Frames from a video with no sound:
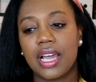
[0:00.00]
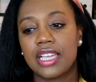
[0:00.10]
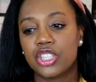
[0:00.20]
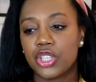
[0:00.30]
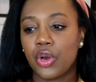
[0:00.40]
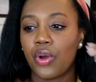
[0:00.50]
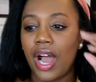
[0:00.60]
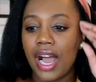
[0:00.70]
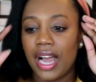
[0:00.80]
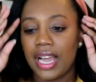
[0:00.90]
And so
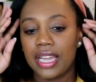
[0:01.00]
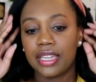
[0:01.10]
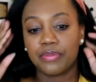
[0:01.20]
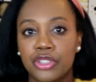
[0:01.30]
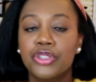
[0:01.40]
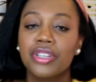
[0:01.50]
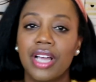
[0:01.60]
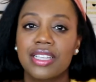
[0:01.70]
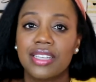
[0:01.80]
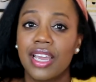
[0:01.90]
I
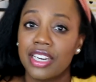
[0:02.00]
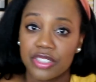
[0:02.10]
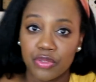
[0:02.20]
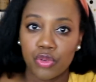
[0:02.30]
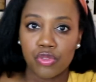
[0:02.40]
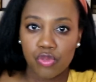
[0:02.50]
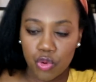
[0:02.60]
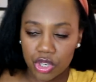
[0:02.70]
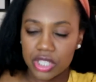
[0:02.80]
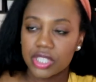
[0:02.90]
utilize it at its full
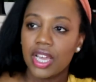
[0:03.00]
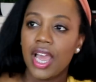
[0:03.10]
force.